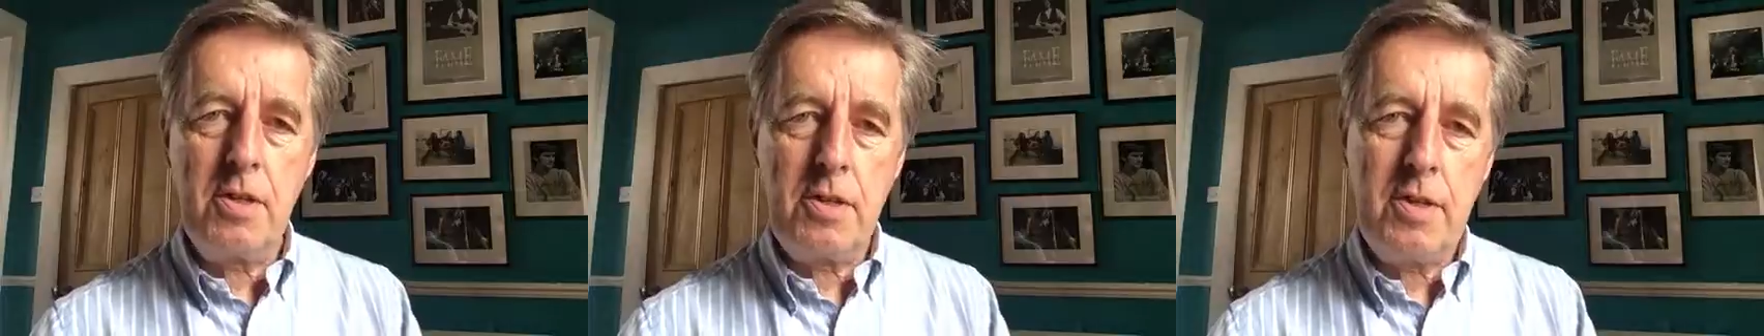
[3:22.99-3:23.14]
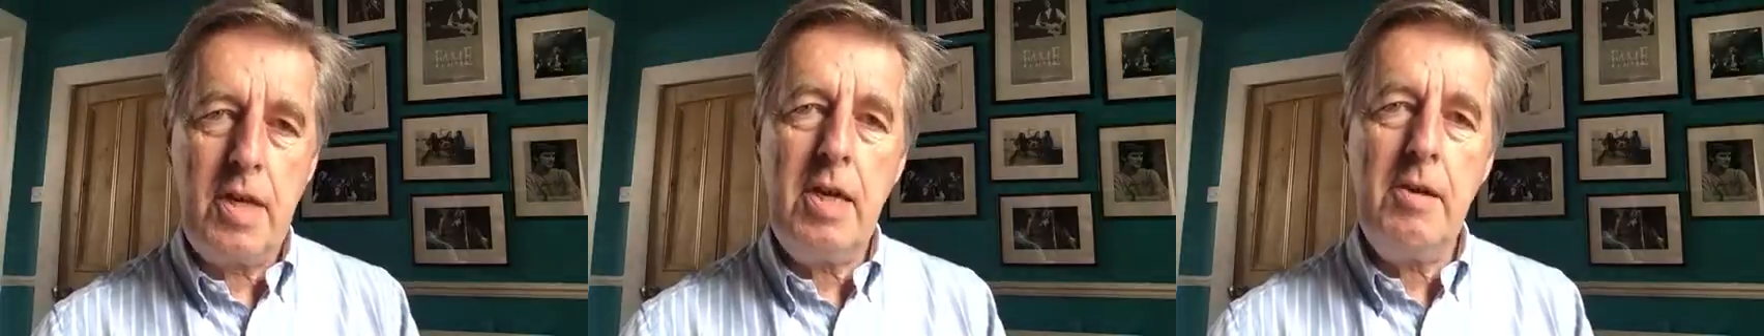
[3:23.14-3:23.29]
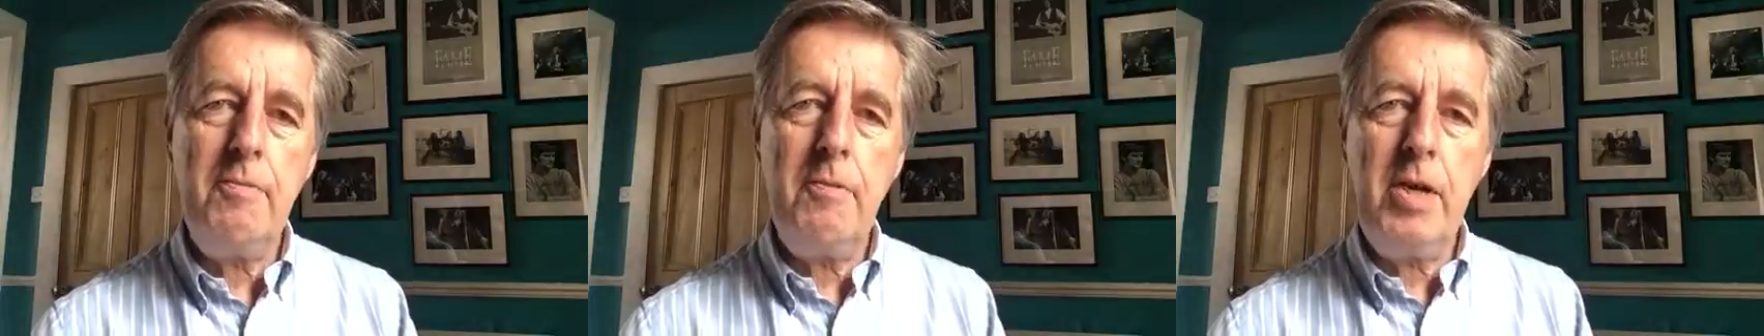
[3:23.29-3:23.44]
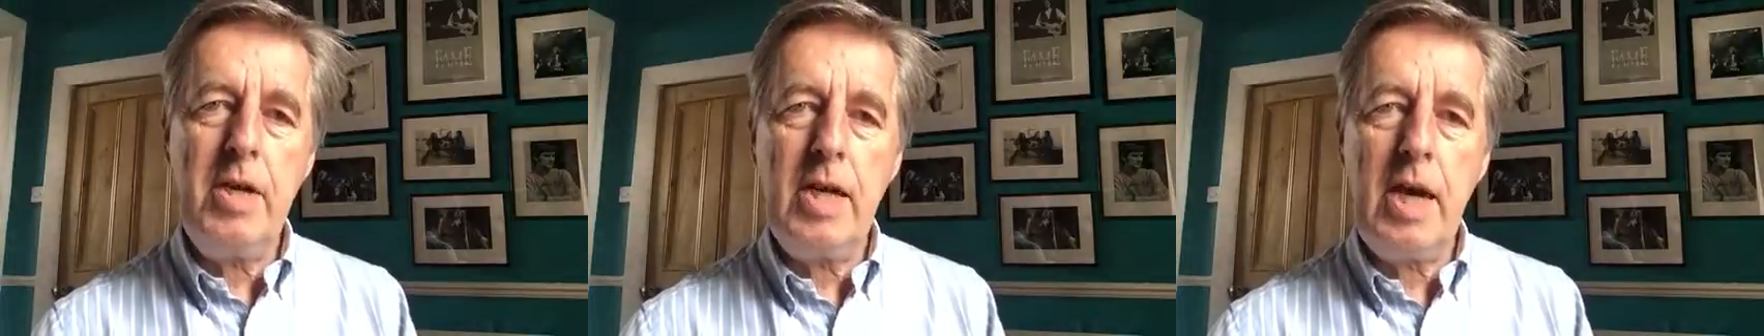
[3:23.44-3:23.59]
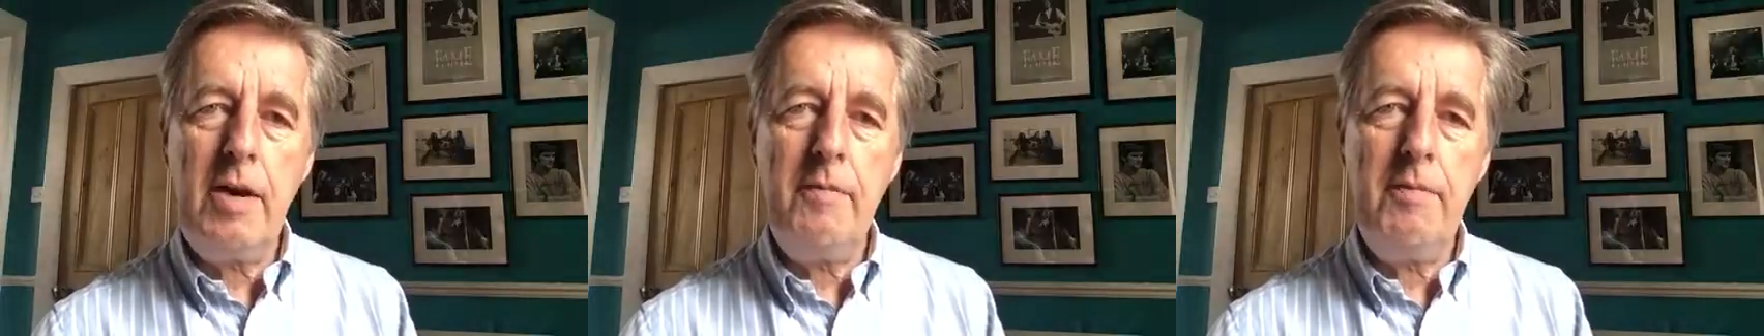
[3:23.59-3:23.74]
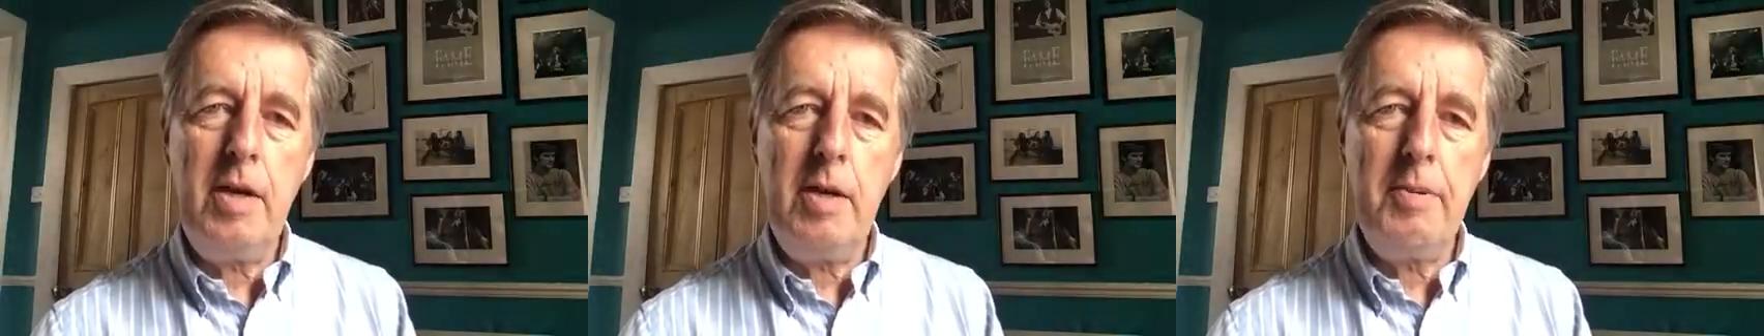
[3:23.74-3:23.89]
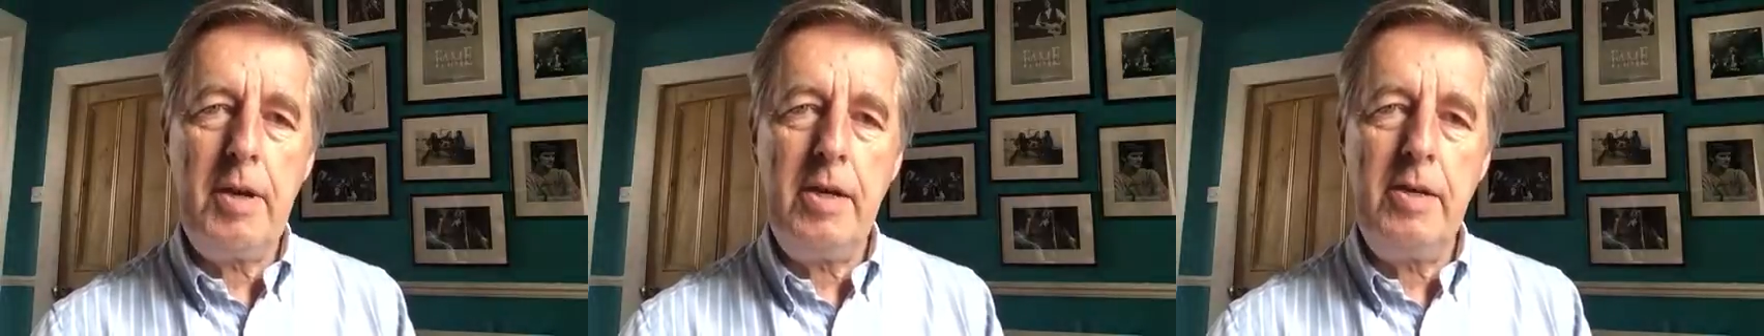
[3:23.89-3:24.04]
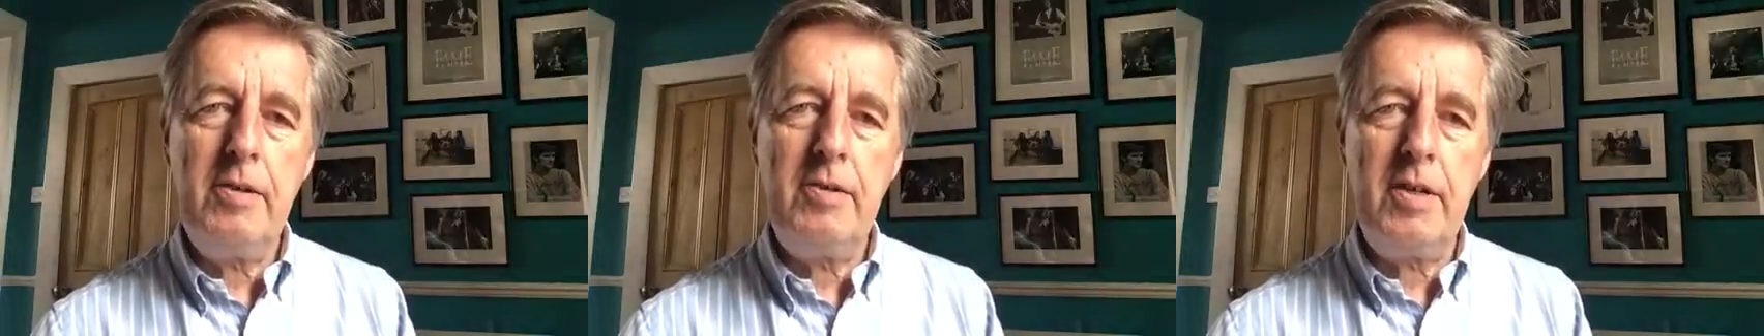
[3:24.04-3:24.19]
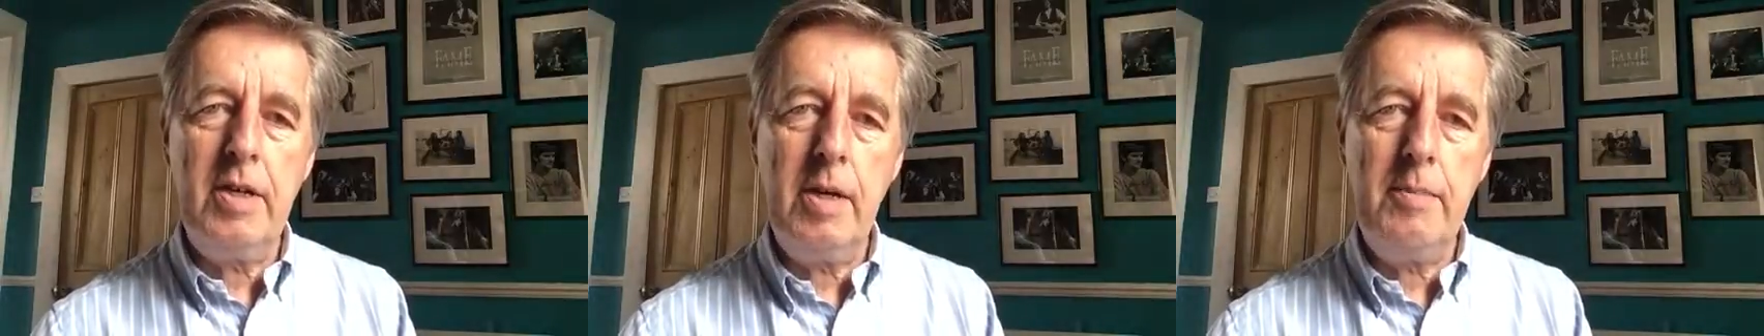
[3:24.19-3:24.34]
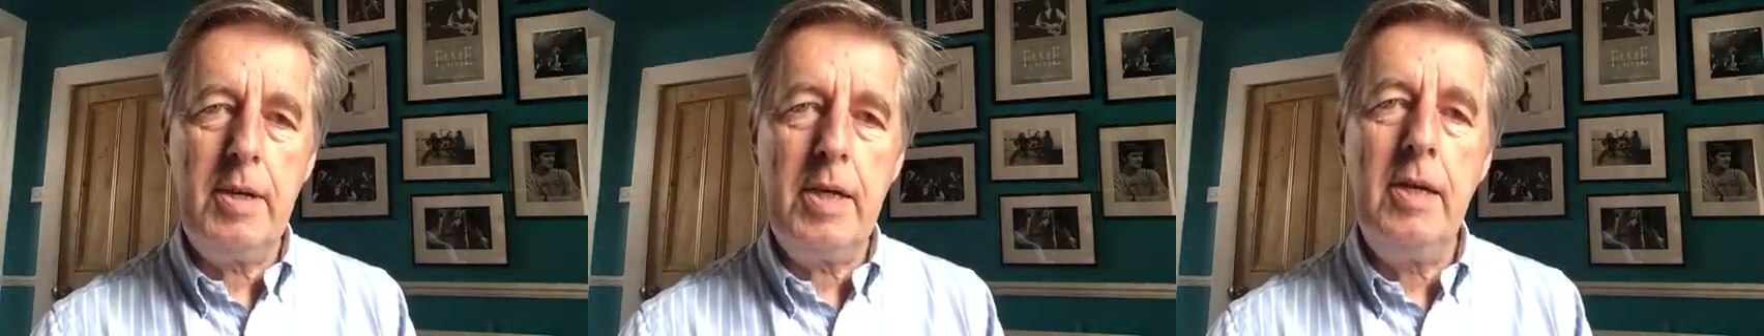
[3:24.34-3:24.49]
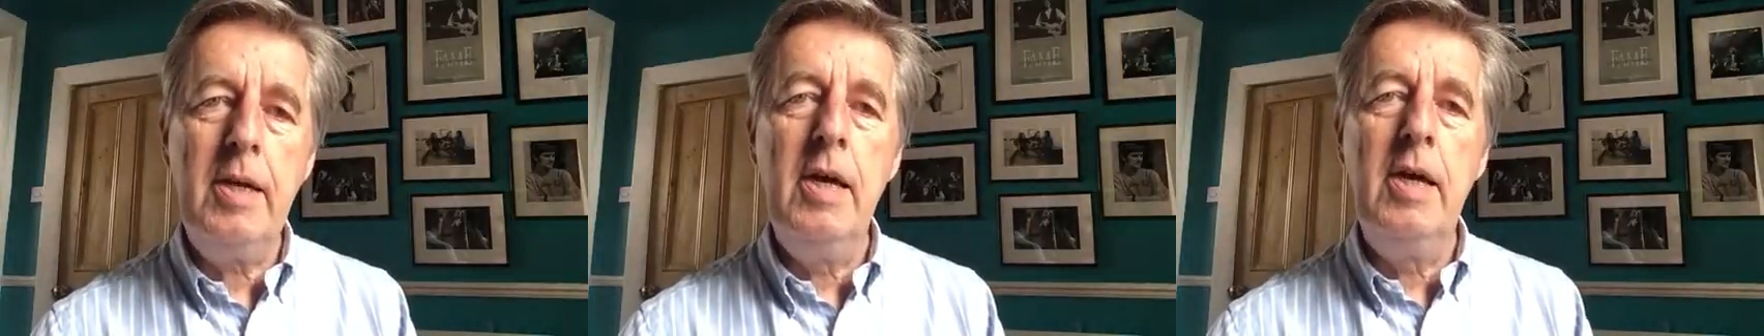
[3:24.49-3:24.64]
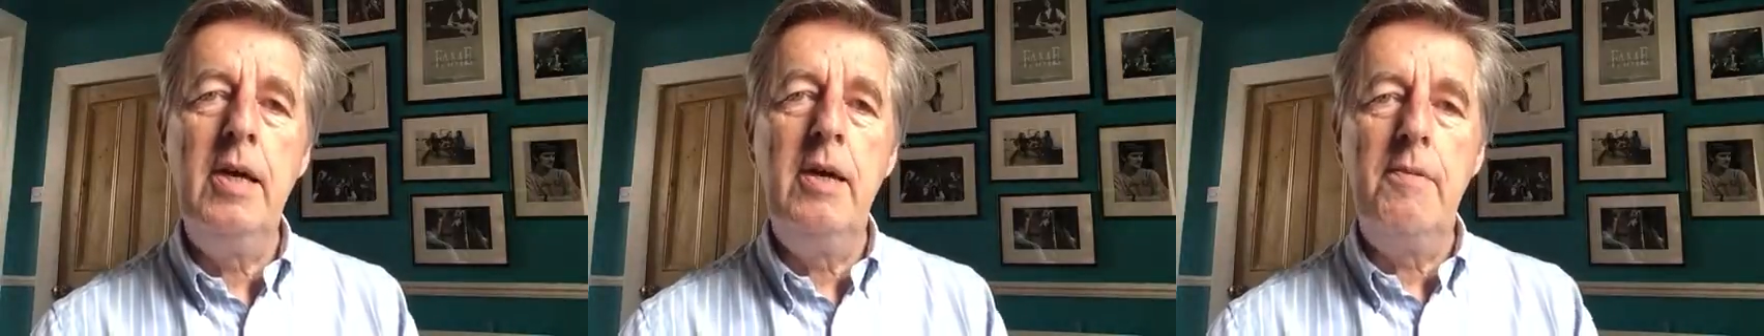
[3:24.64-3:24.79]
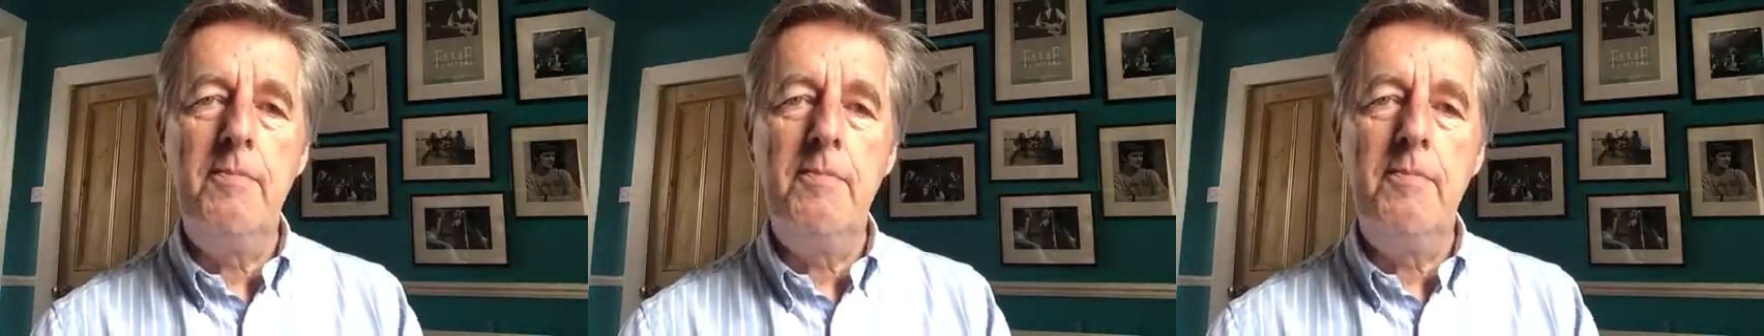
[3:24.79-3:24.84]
Think very carefully about your timing.